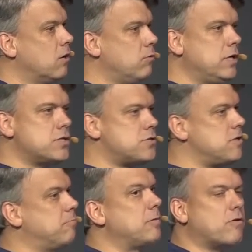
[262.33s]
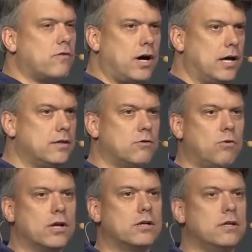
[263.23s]
We just simply provide the
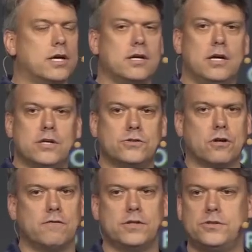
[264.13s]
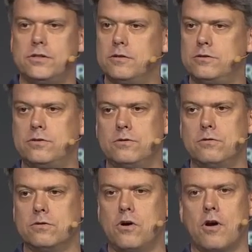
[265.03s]
one-click service to,
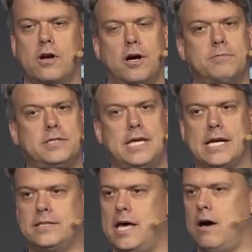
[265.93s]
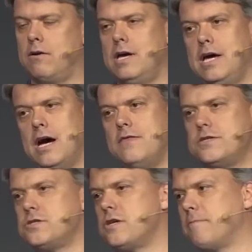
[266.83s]
to load it up, to take it down, and
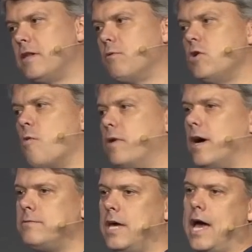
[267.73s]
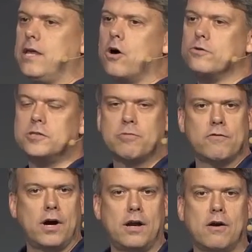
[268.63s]
this is something that we open up to any hosting
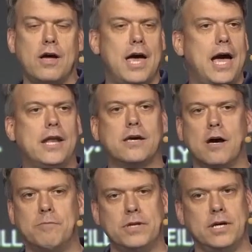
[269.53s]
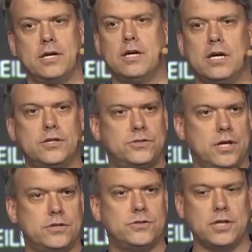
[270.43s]
provider, any company. It's,
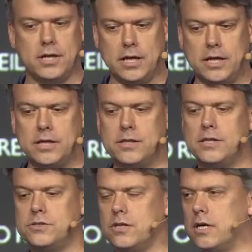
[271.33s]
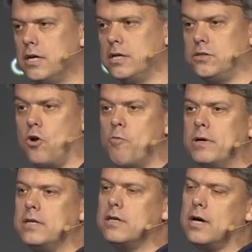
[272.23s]
it's, it, it, it's, a, uh, it's an
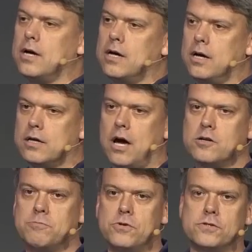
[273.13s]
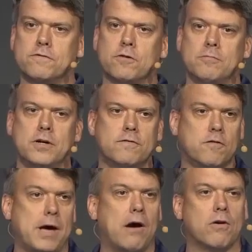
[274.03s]
open uh, uh contribution from, uh,
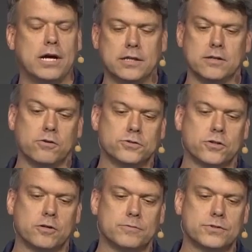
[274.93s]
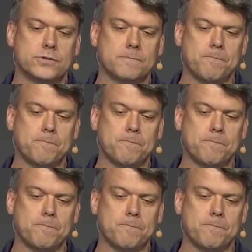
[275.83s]
from our end in those terms.